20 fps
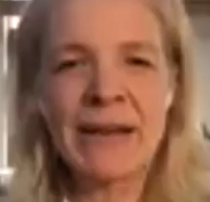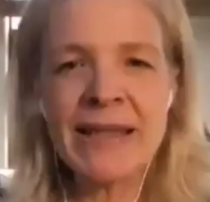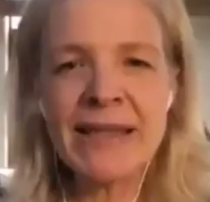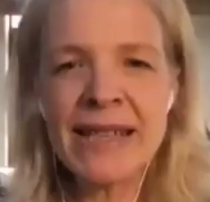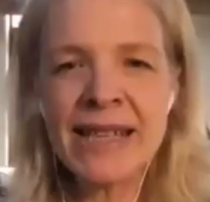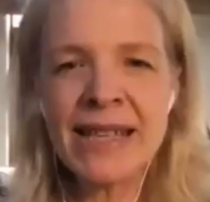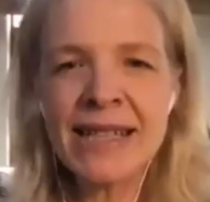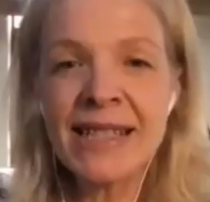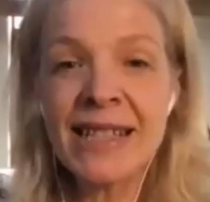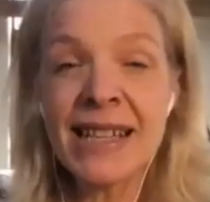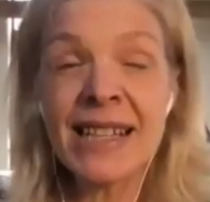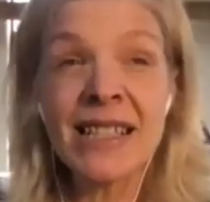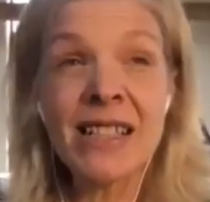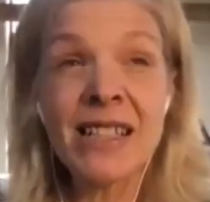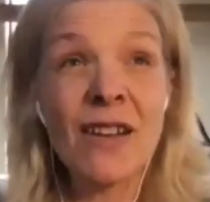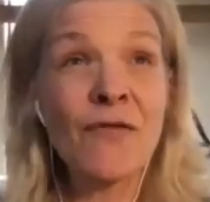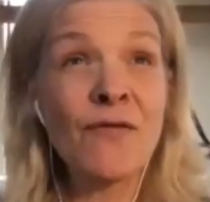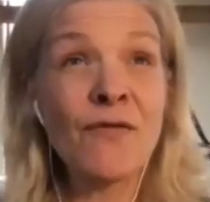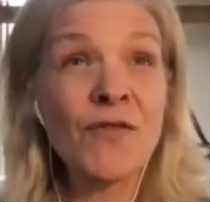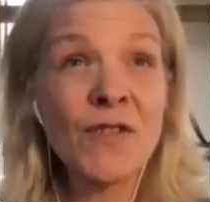this is
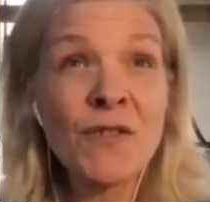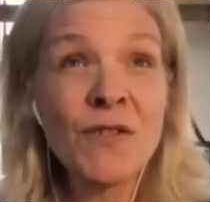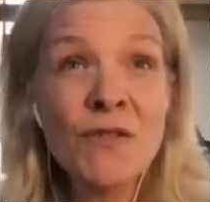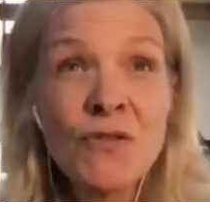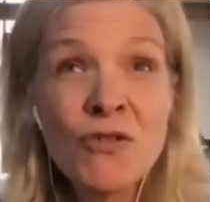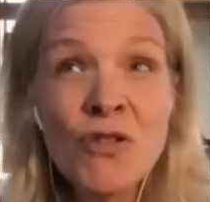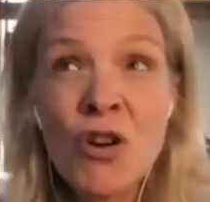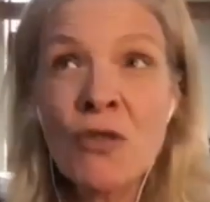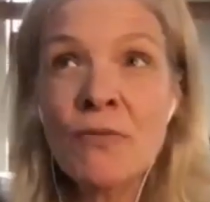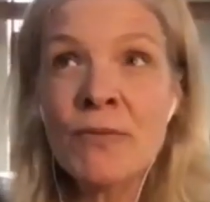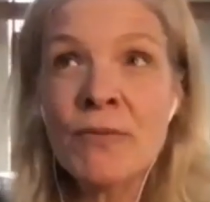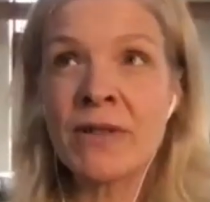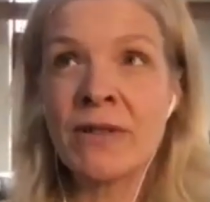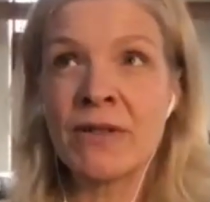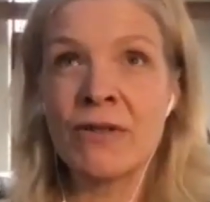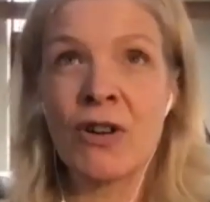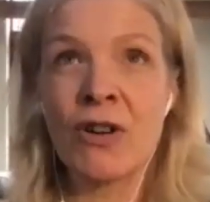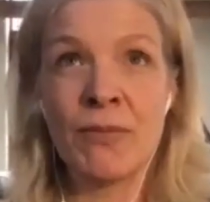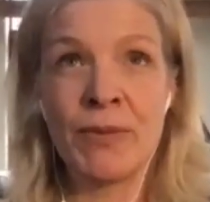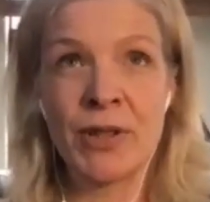a
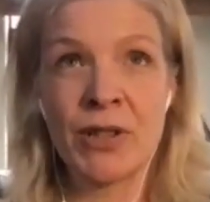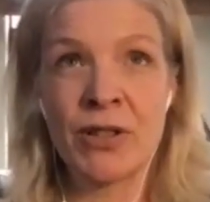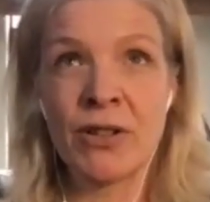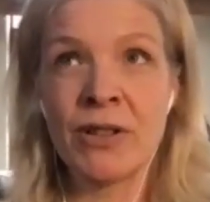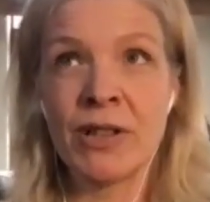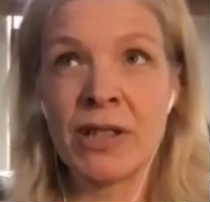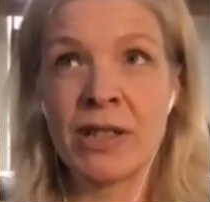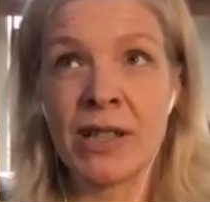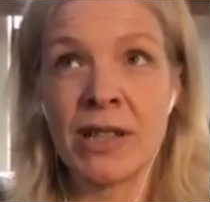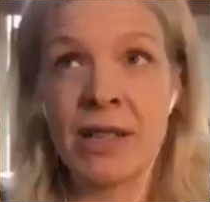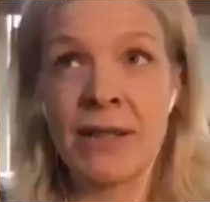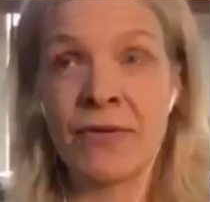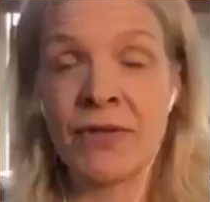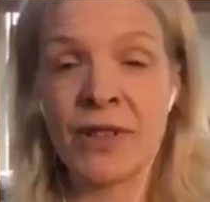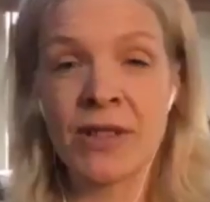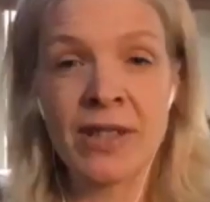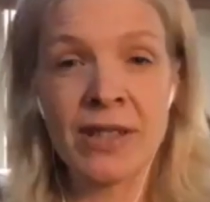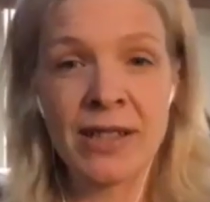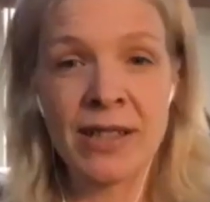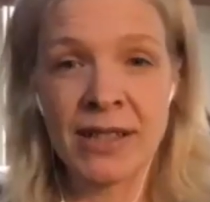phenomenal opportunity for
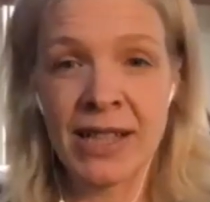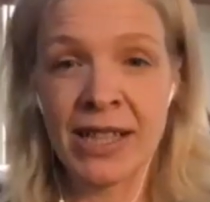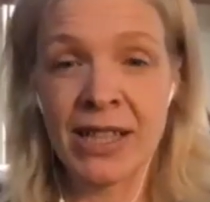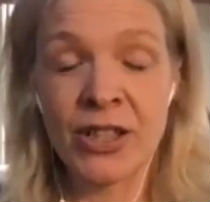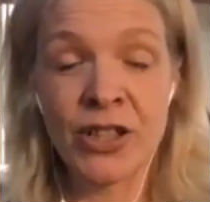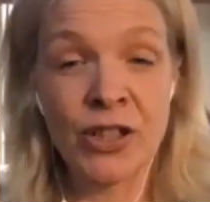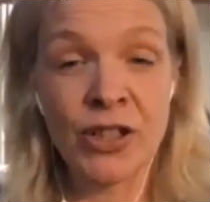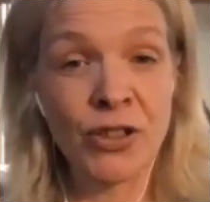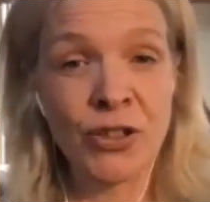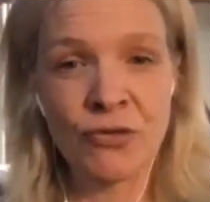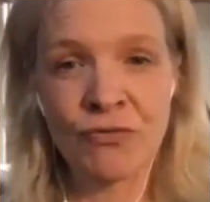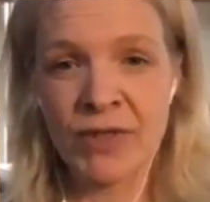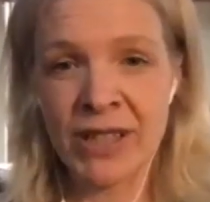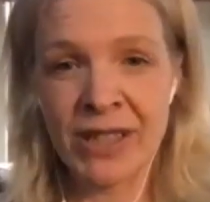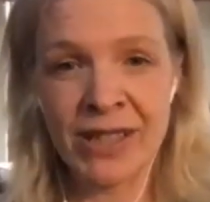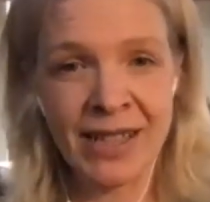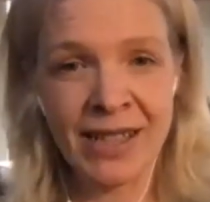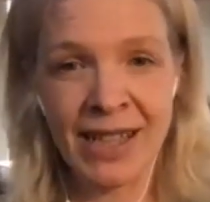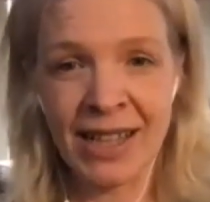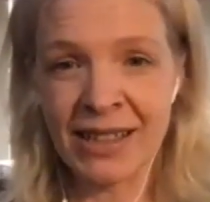us as a nation to
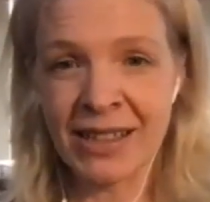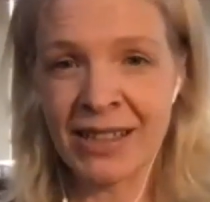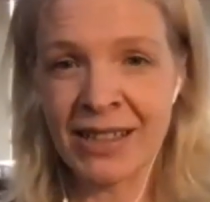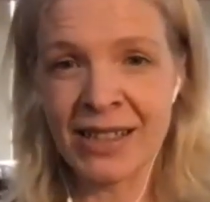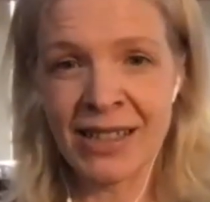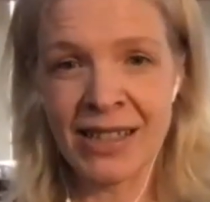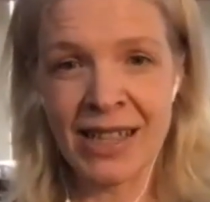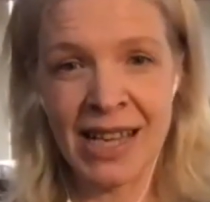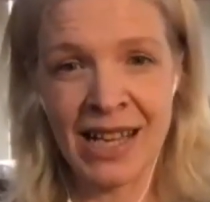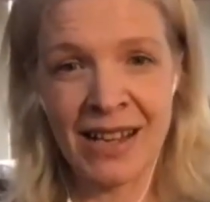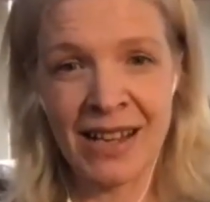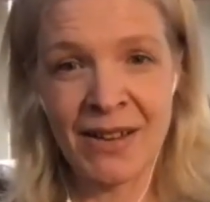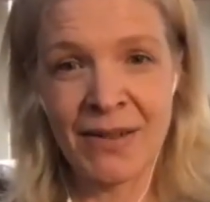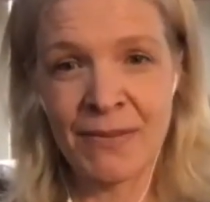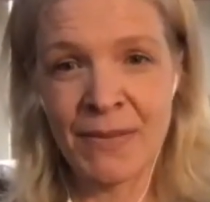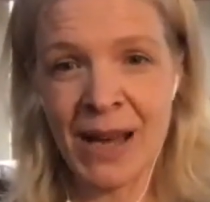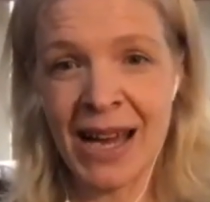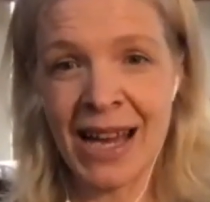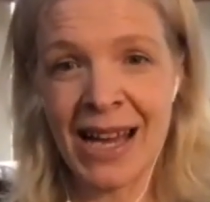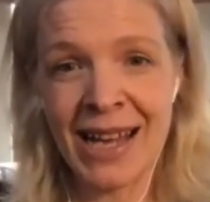reset
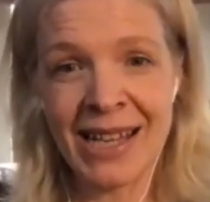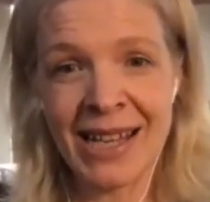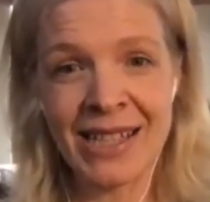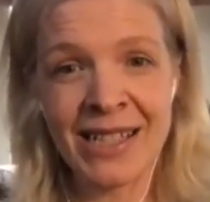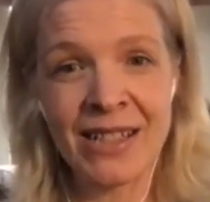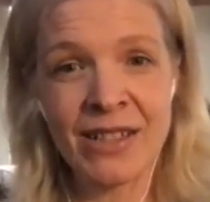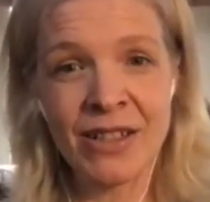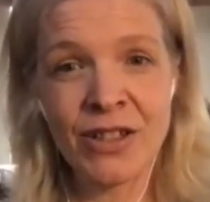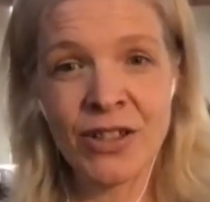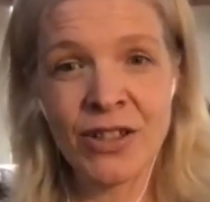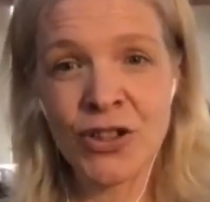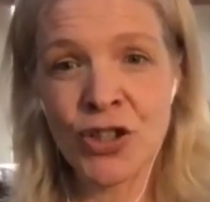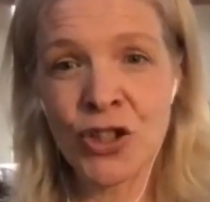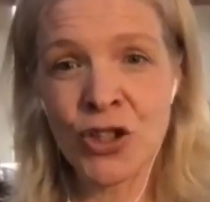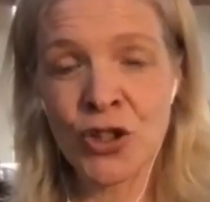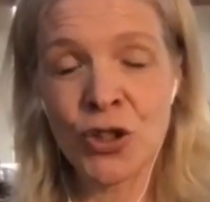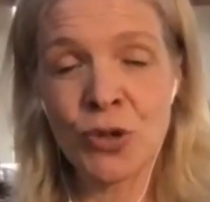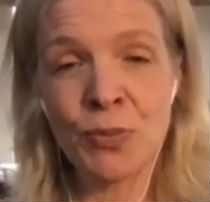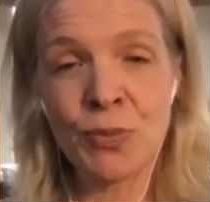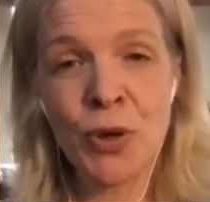um, and
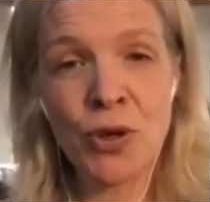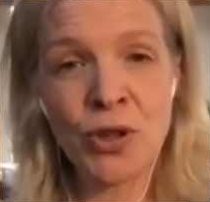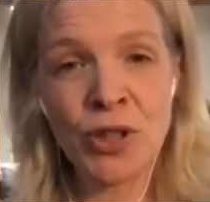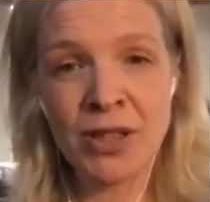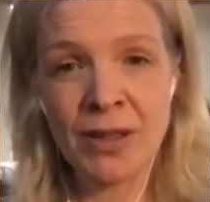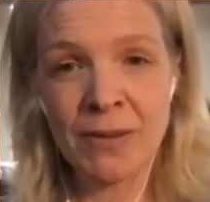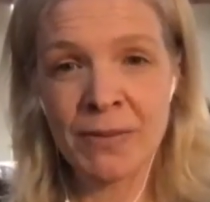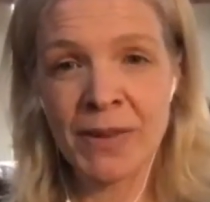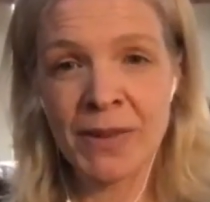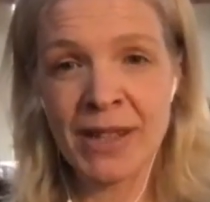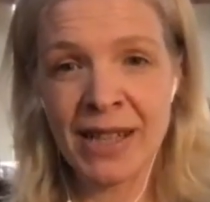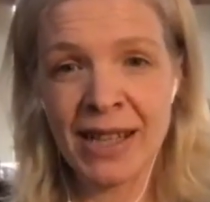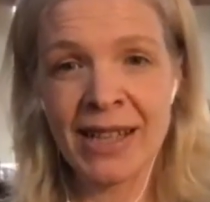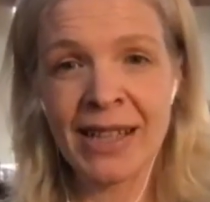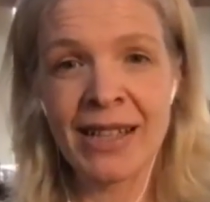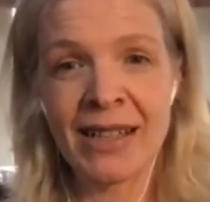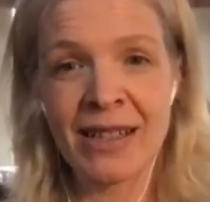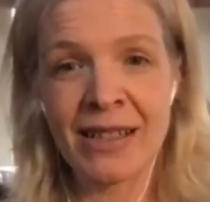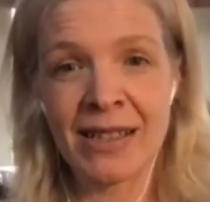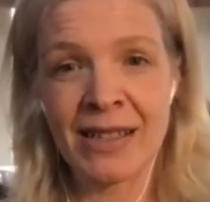to put some
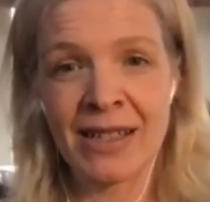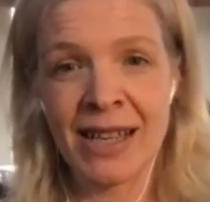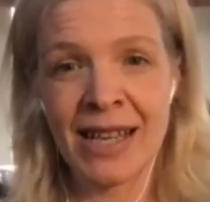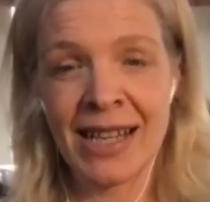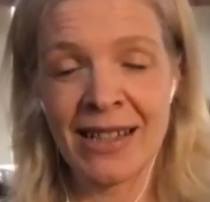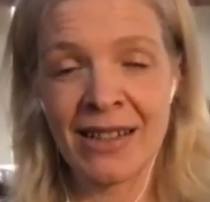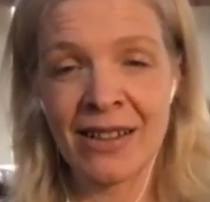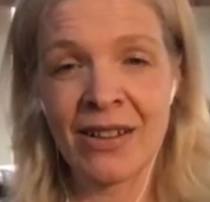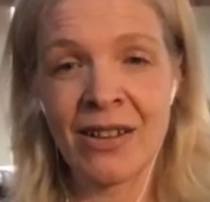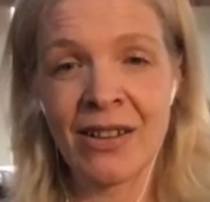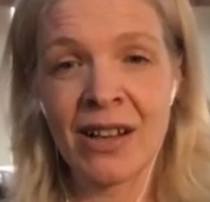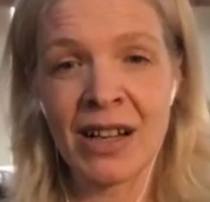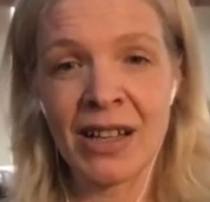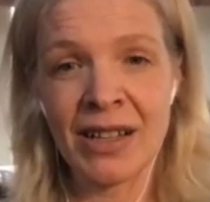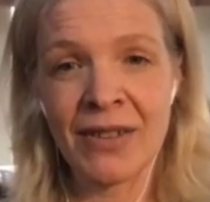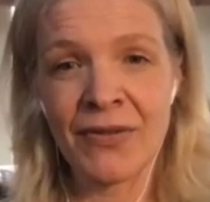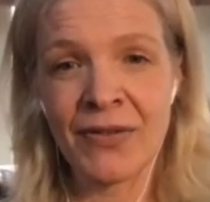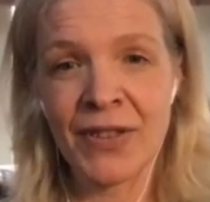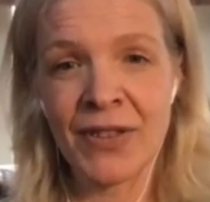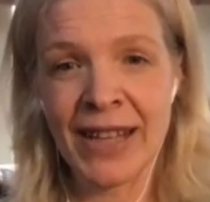things in our
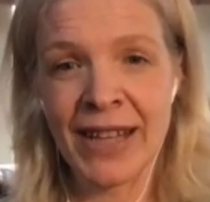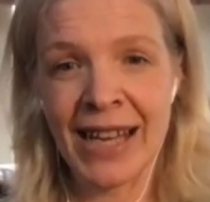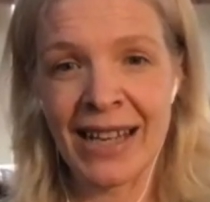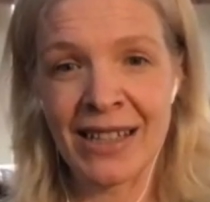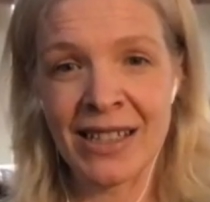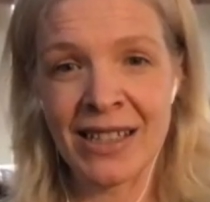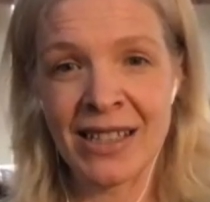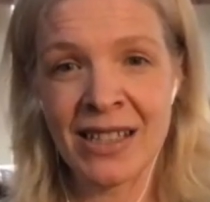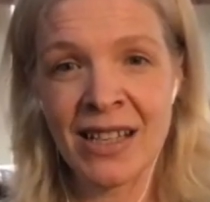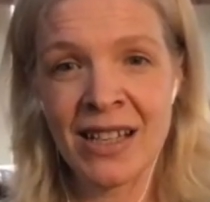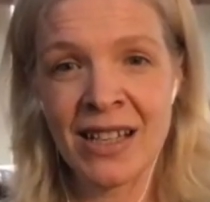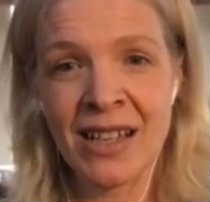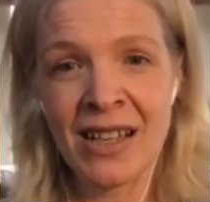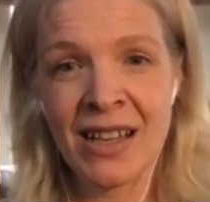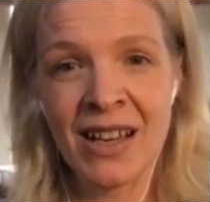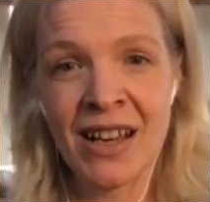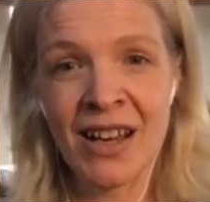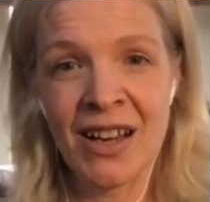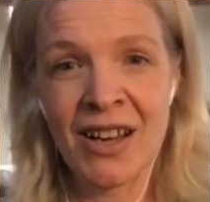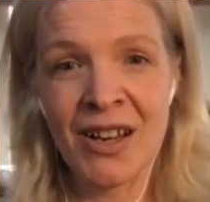life that
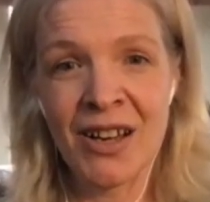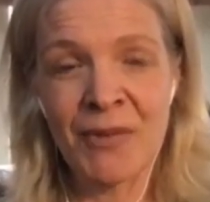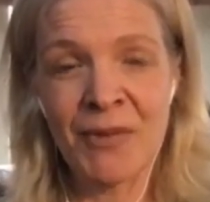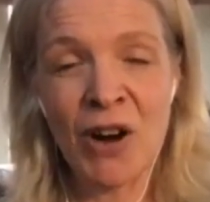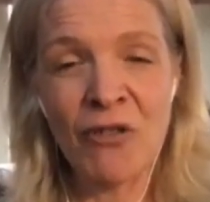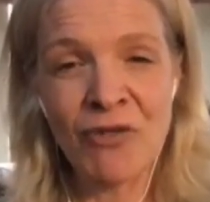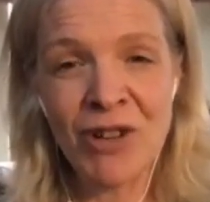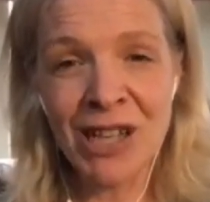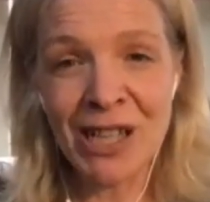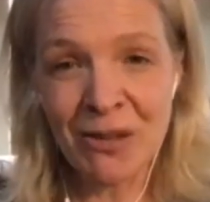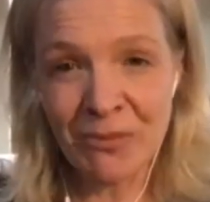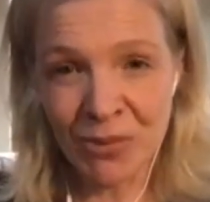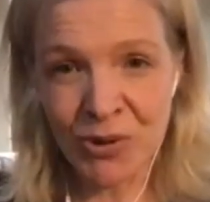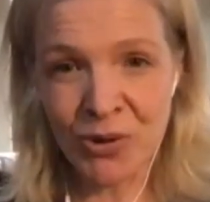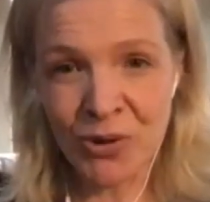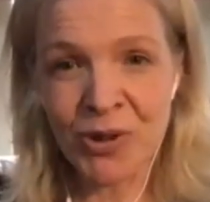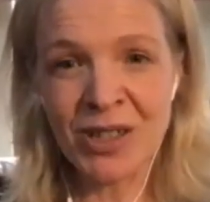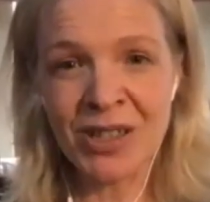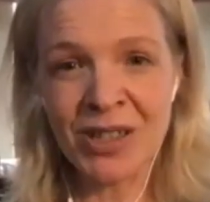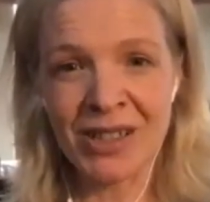um, are really
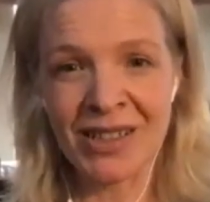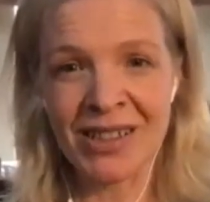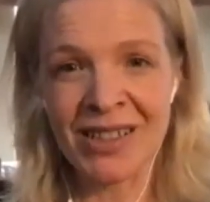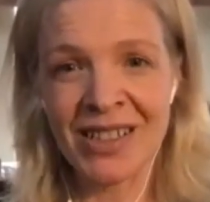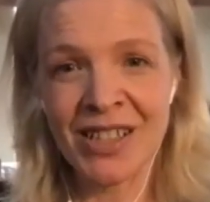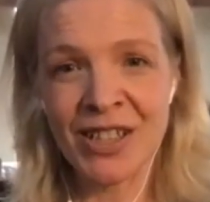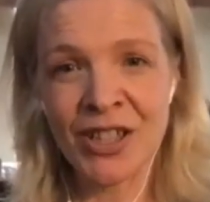important.